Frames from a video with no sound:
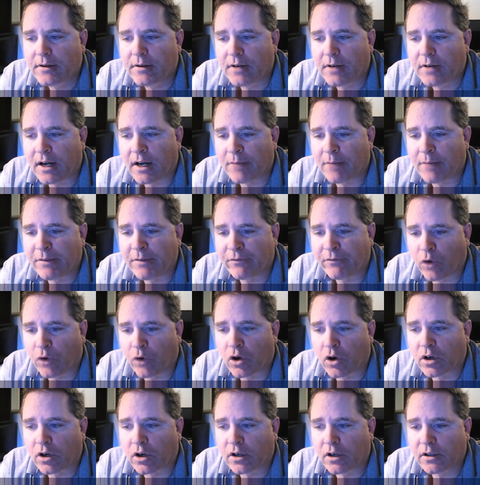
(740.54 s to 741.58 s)
uh,
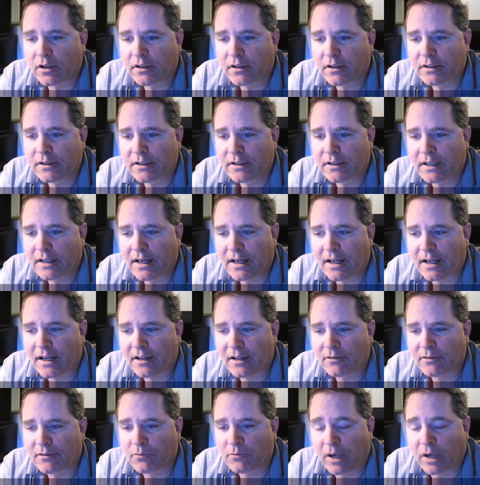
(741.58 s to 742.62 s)
before, uh,
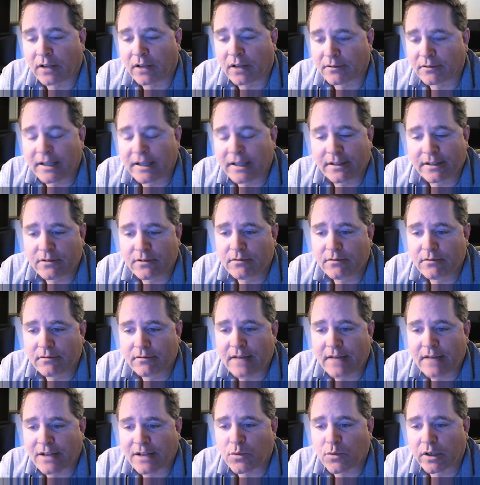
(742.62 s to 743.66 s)
well, it,
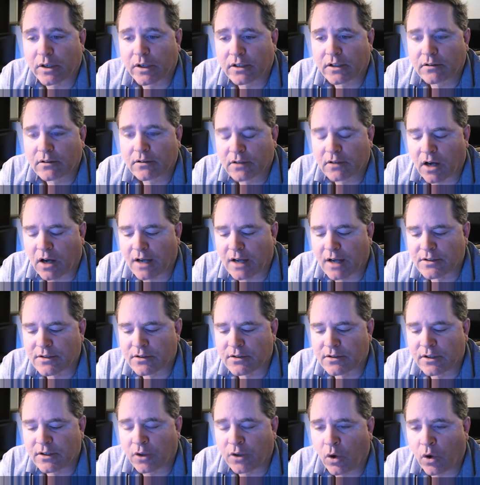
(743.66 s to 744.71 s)
that's what caused
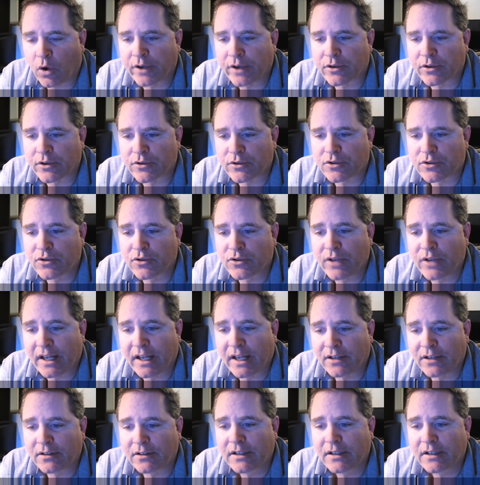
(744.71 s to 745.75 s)
the lawyers to
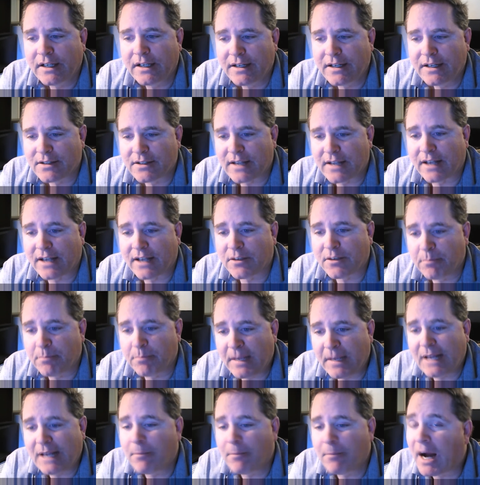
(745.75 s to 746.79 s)
then send
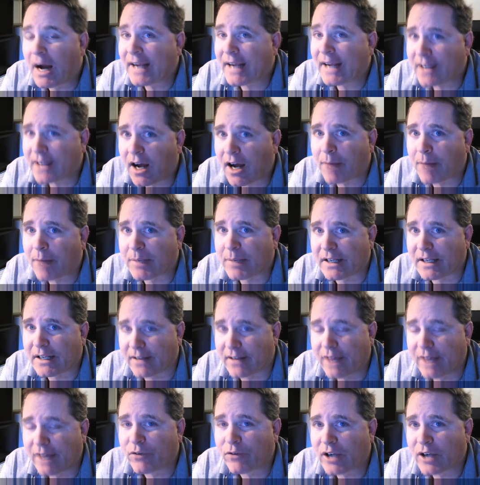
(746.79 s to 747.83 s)
me my copy.
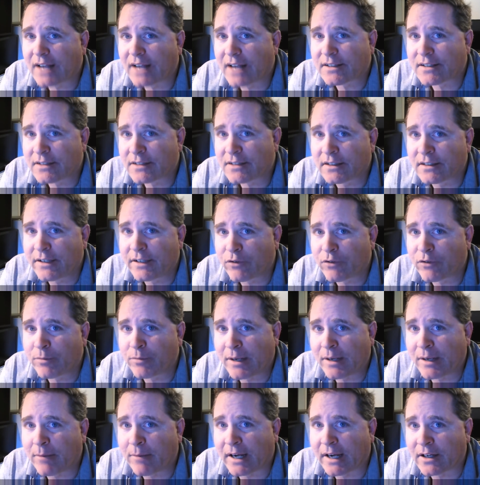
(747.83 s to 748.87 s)
They forgot to deliver
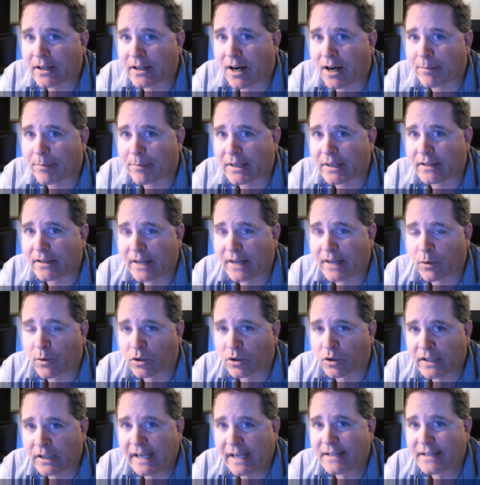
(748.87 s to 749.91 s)
me my copy. They were
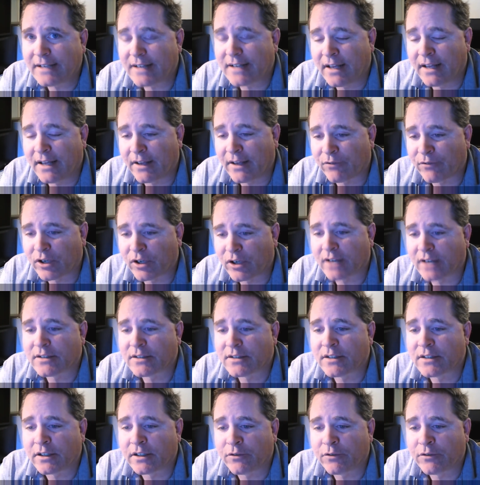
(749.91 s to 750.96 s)
late and they forgot to
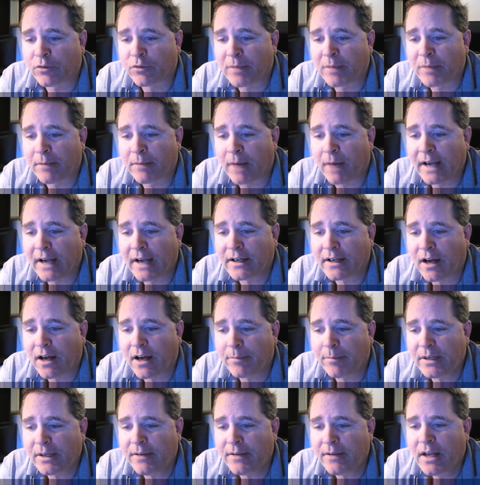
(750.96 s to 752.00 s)
deliver me my
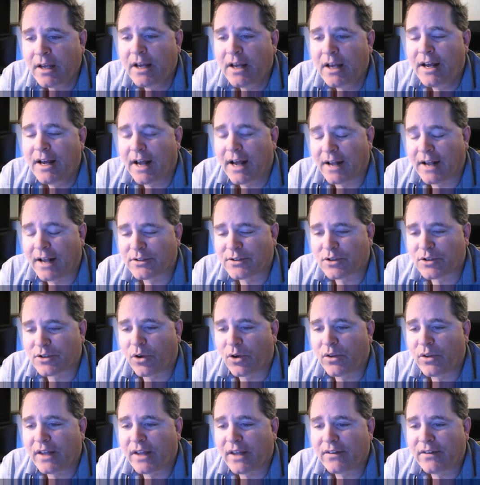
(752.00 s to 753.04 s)
copy, and
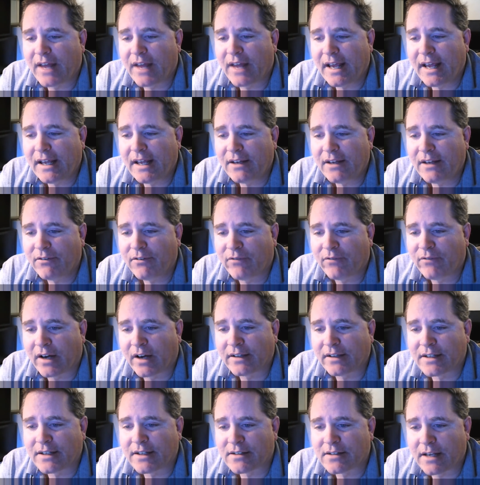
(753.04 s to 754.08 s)
so then they
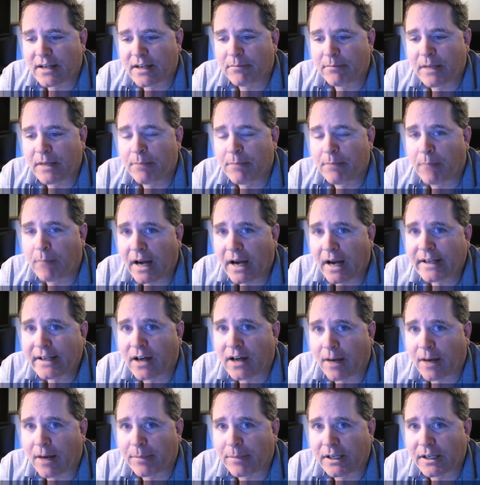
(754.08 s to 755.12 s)
finally sent me my
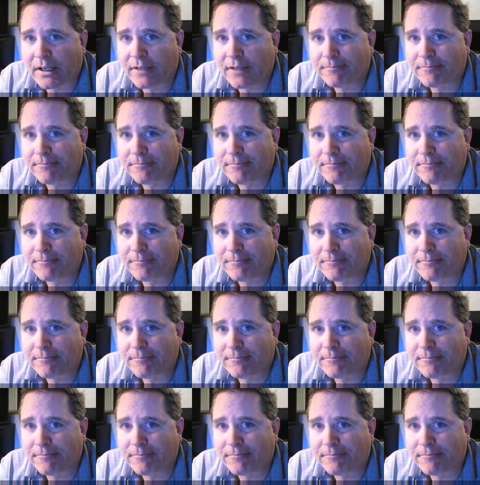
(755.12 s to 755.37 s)
copy,